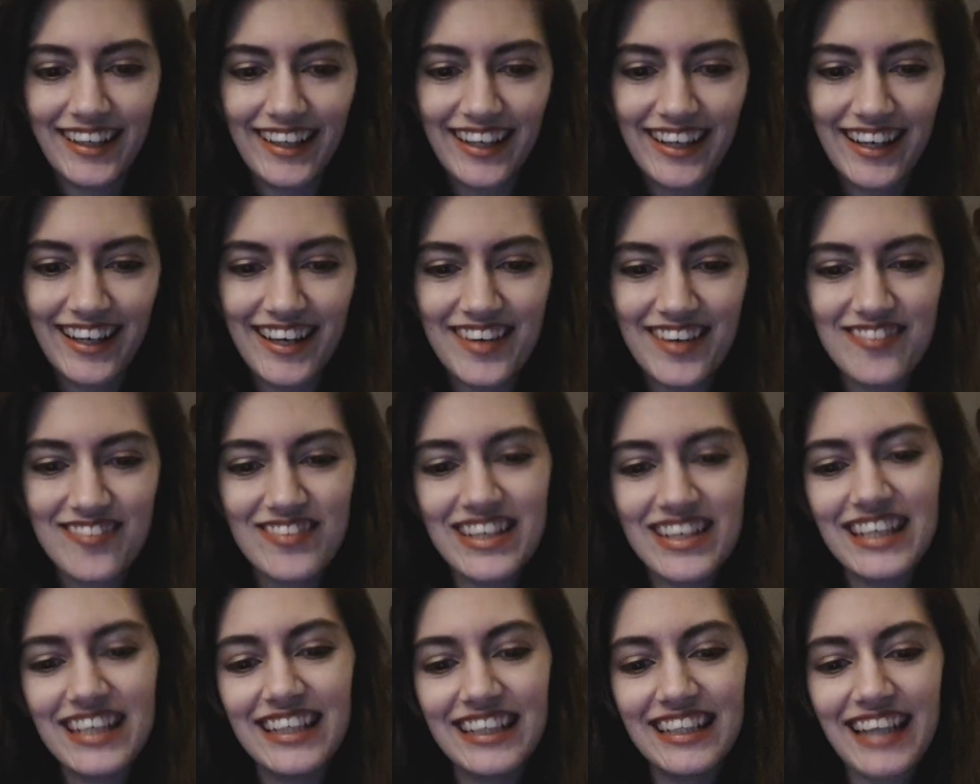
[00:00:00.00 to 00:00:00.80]

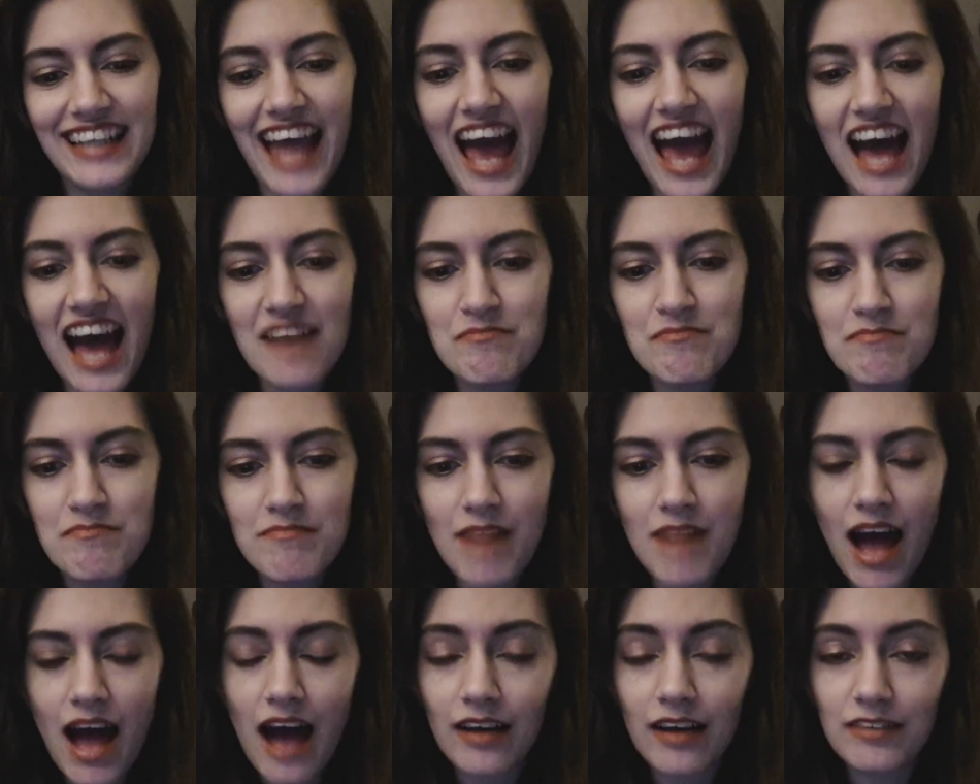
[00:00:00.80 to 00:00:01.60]

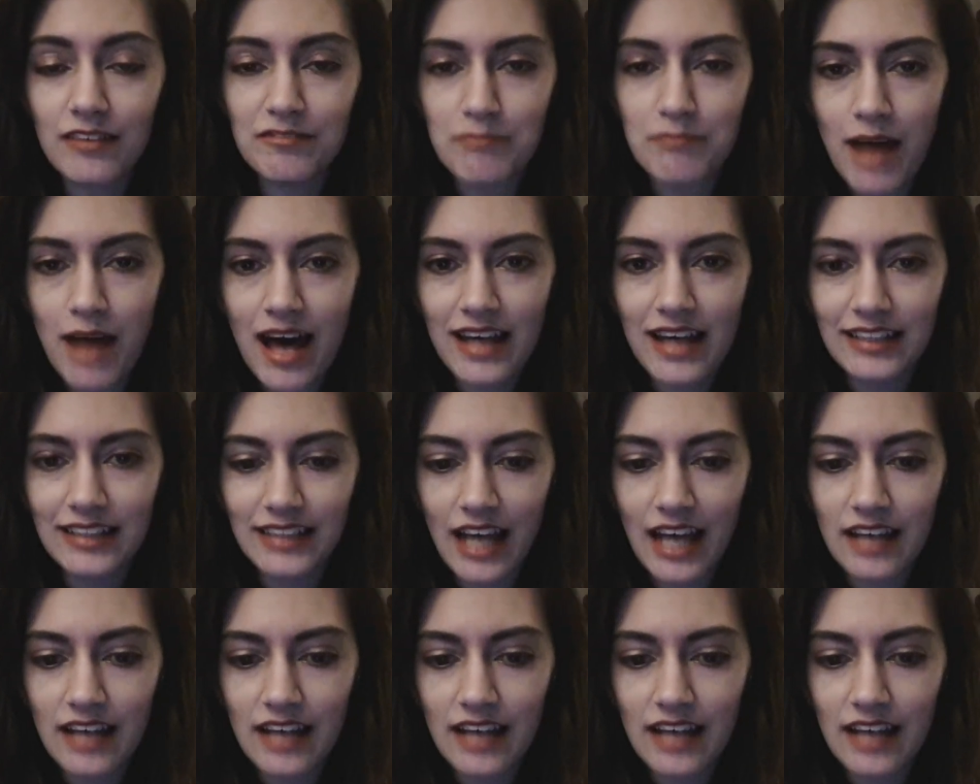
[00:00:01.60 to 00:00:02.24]
In Out of Mind,